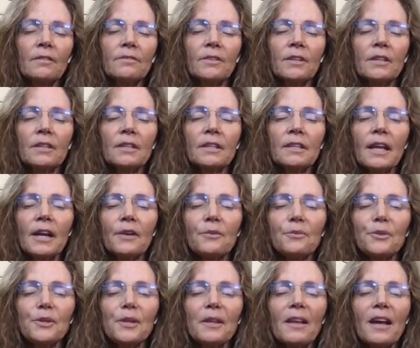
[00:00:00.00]
Feeling that
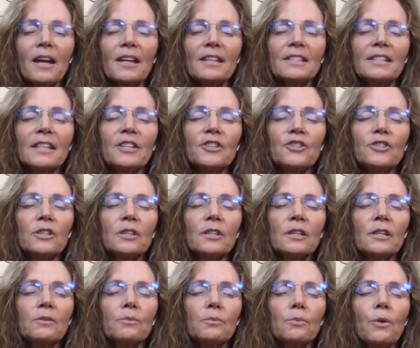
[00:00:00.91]
relaxation
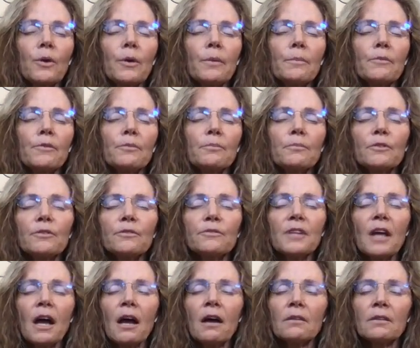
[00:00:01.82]
and warmth move
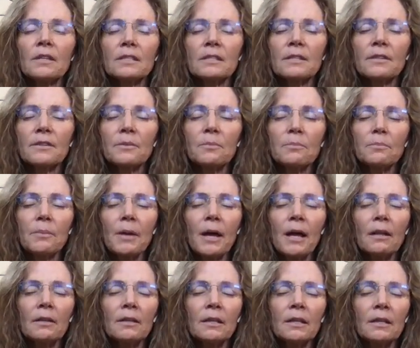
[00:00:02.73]
down into the
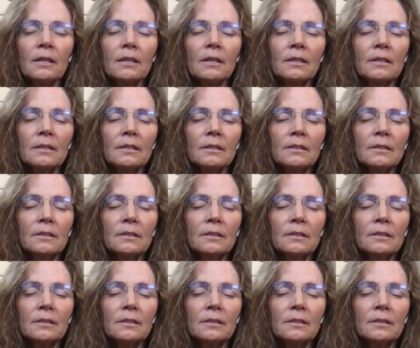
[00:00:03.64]
belly,